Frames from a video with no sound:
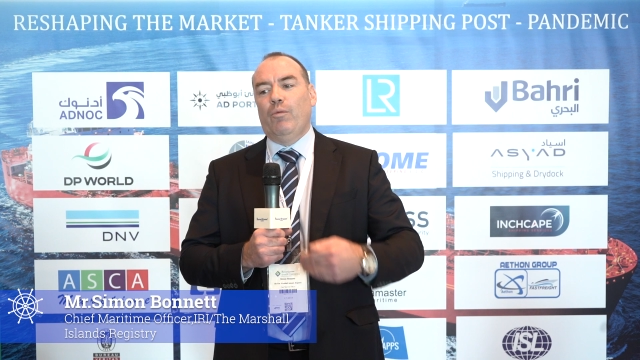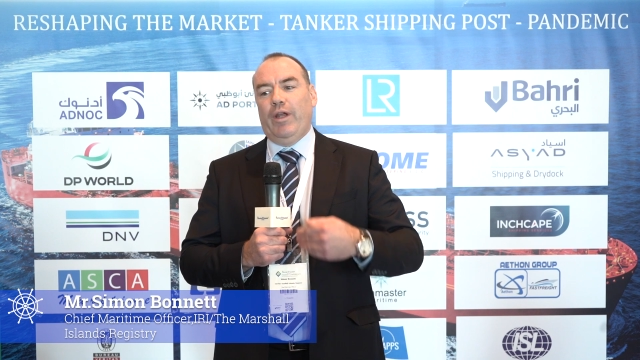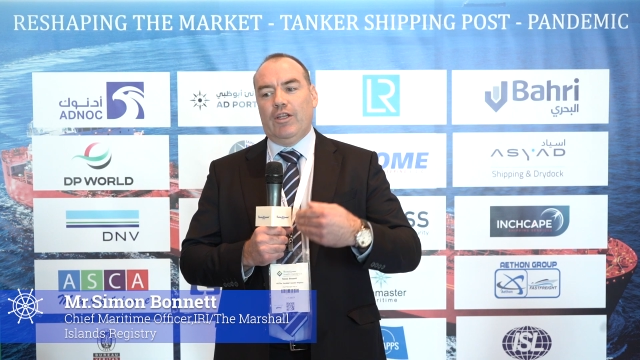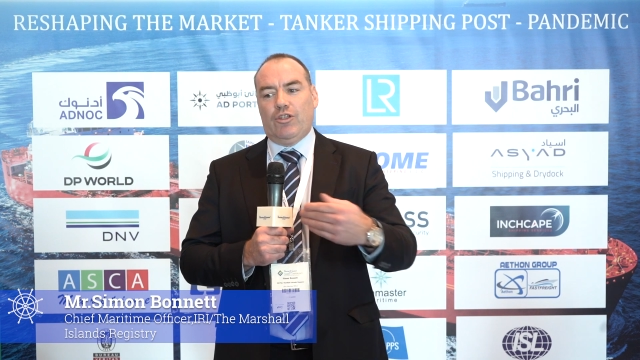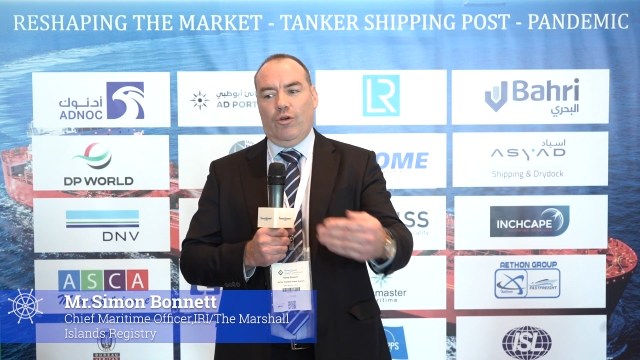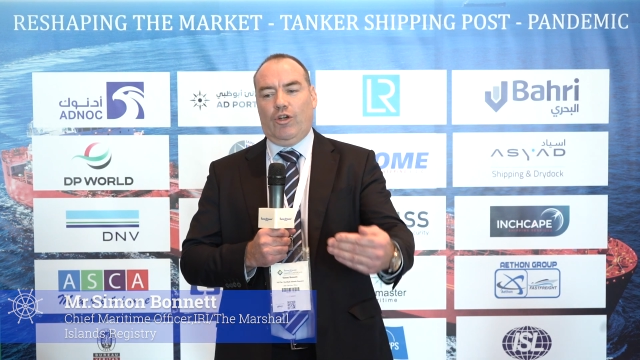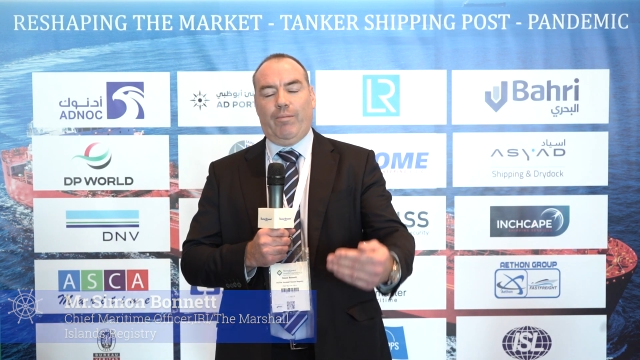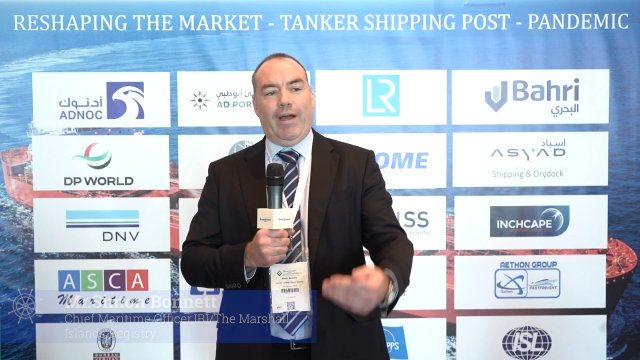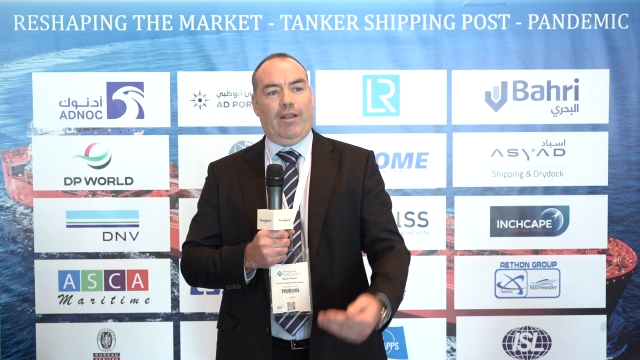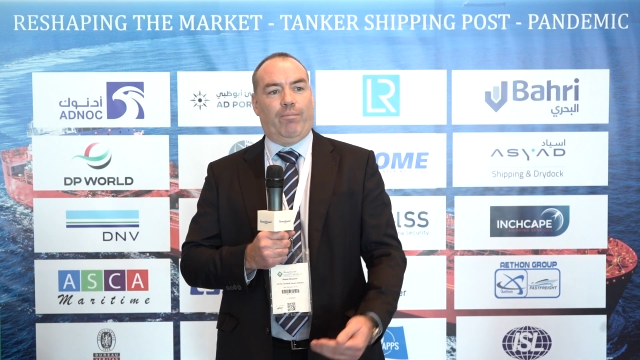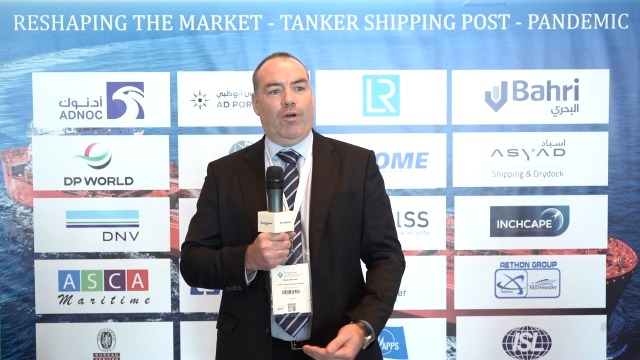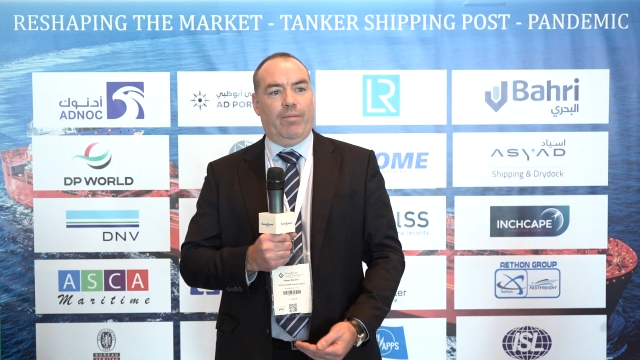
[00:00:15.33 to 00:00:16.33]
We can talk
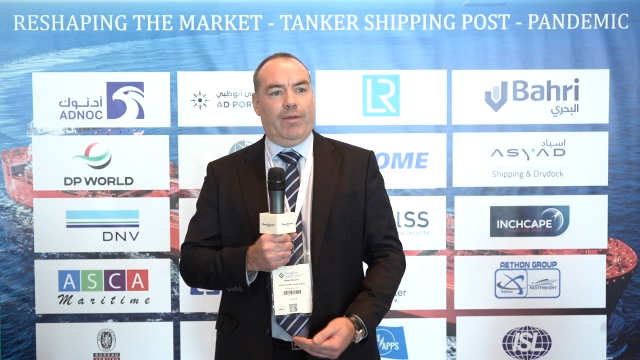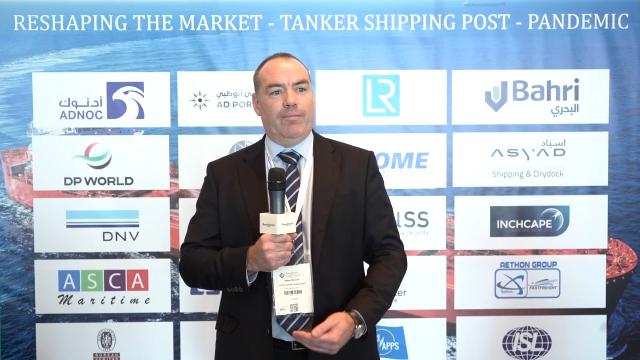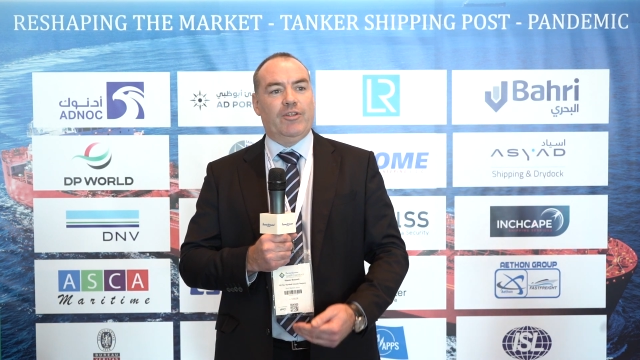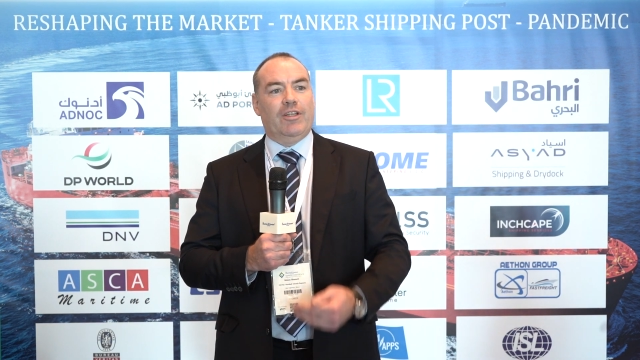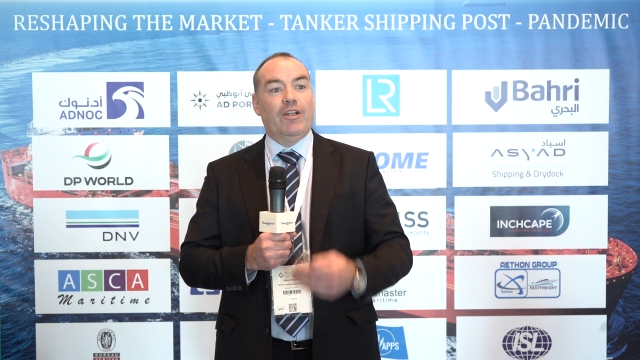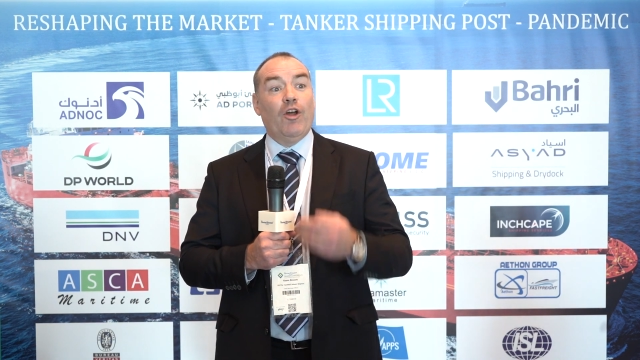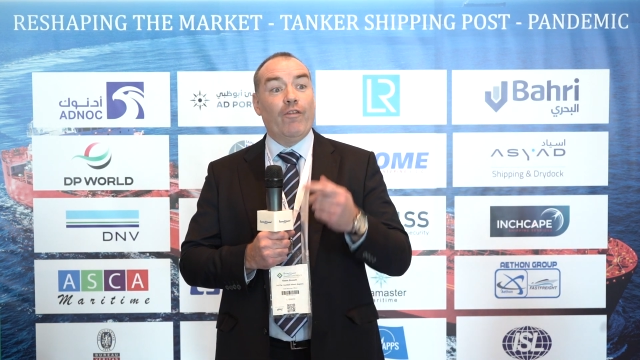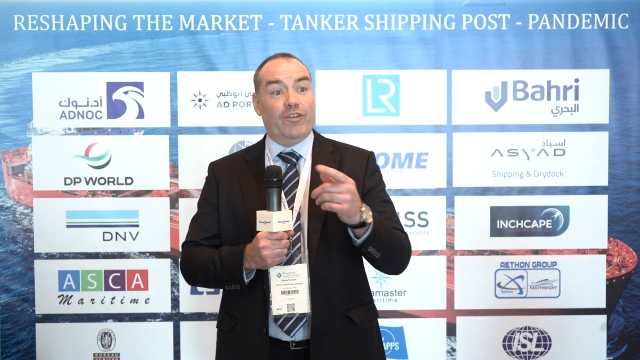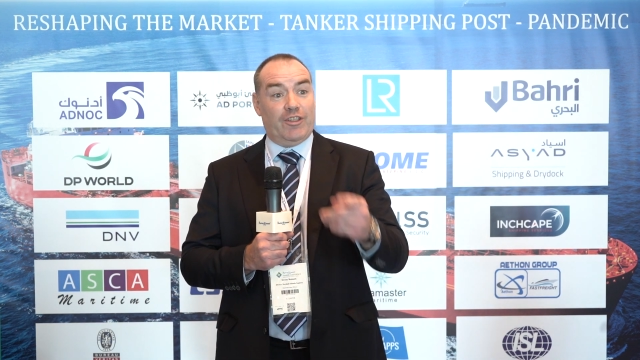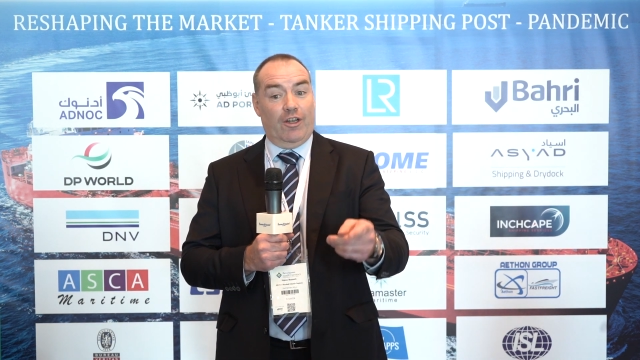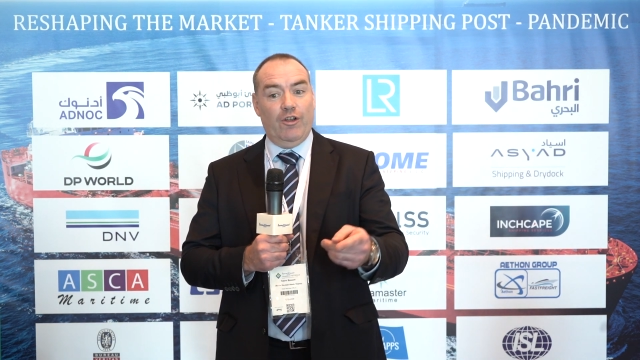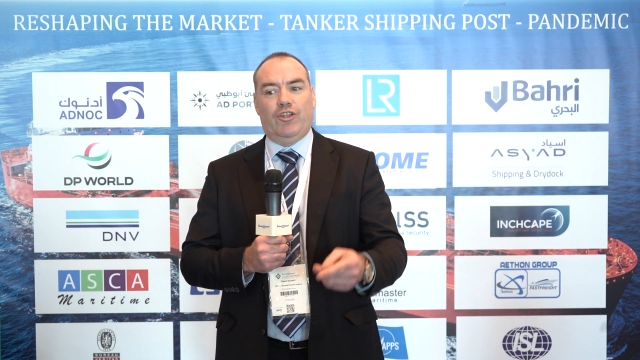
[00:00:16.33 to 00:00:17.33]
about the problems and a lot of the
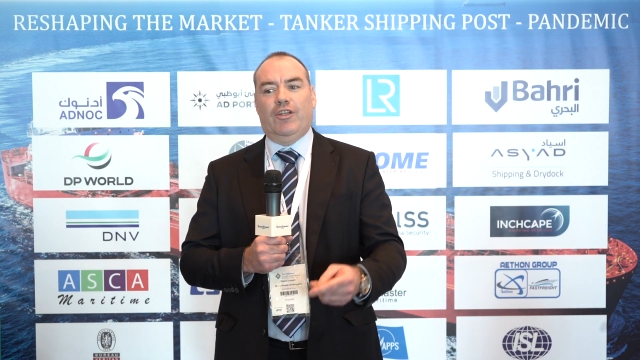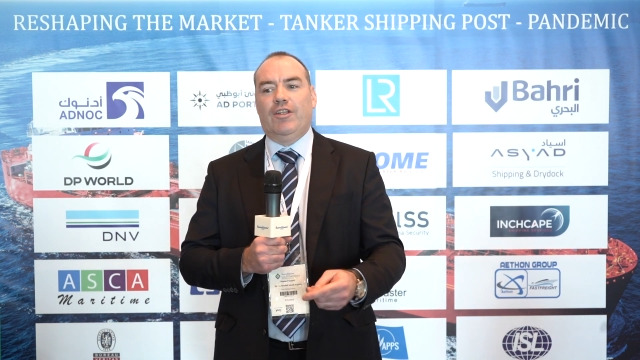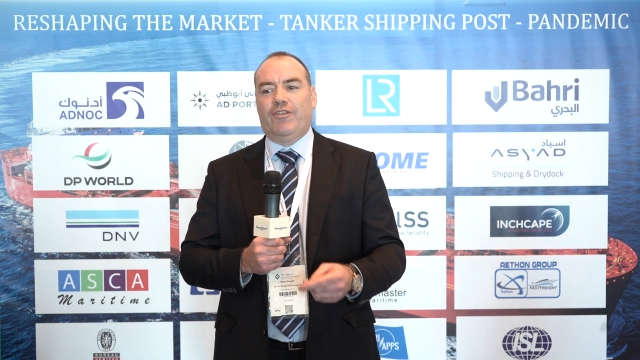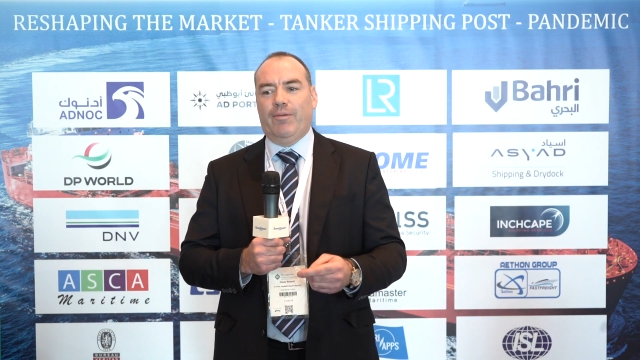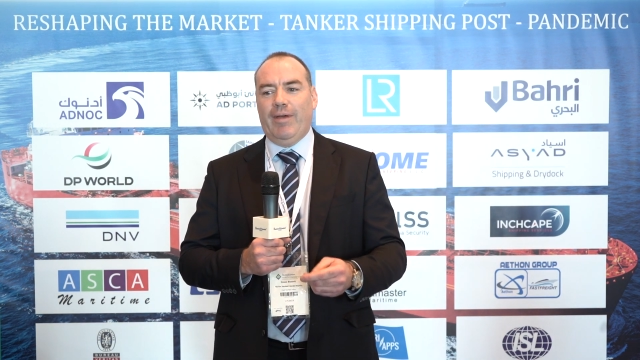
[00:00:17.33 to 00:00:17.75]
solutions.